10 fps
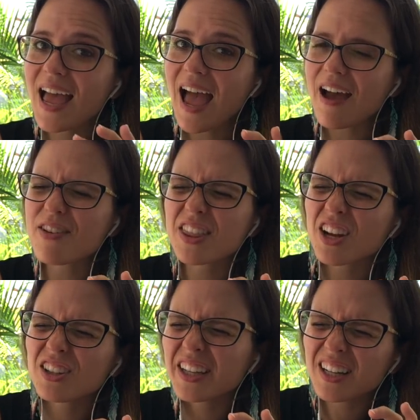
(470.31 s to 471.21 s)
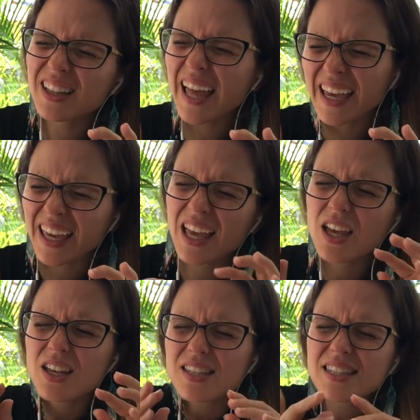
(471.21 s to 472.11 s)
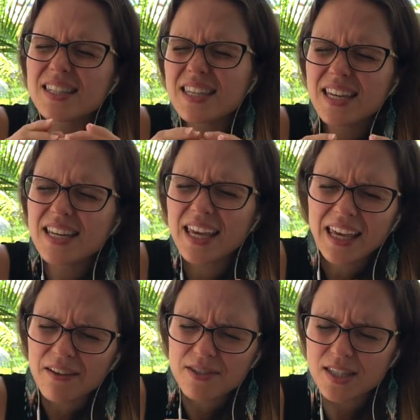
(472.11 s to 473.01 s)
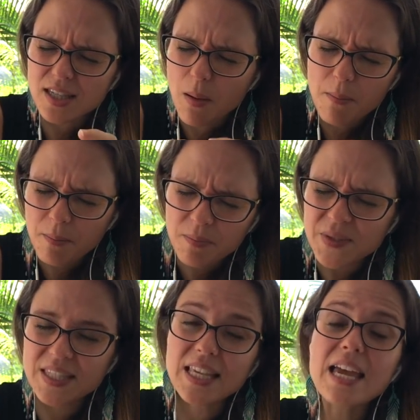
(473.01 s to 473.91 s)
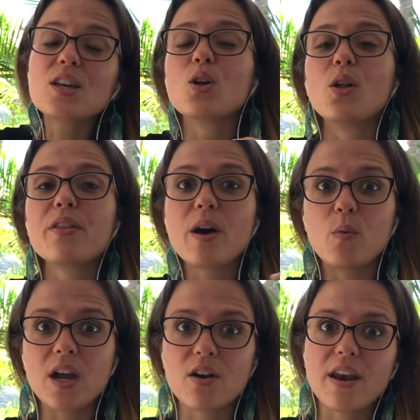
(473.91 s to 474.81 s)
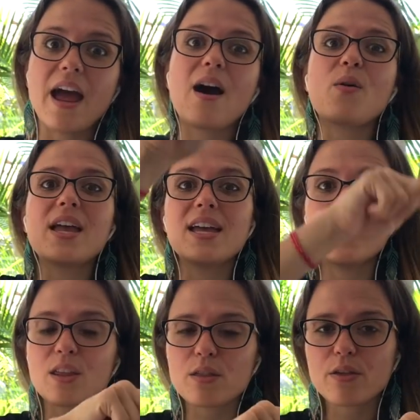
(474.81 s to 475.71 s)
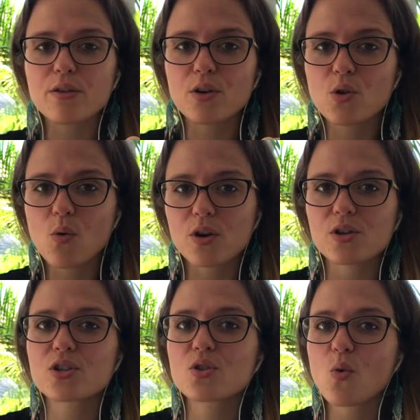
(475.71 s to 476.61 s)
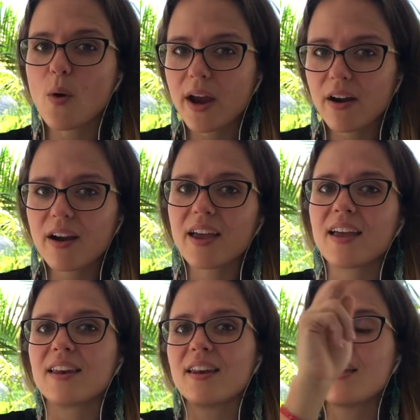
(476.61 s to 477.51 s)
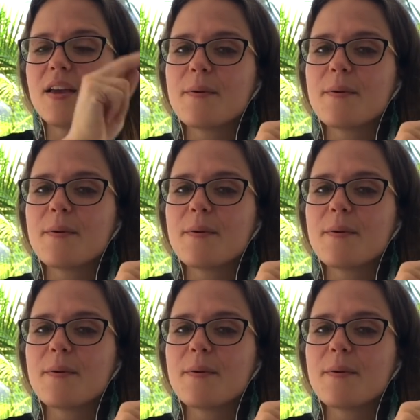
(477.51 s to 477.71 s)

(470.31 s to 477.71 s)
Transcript: having their little like seeding of some cycle that we are now hitting the third quarter square in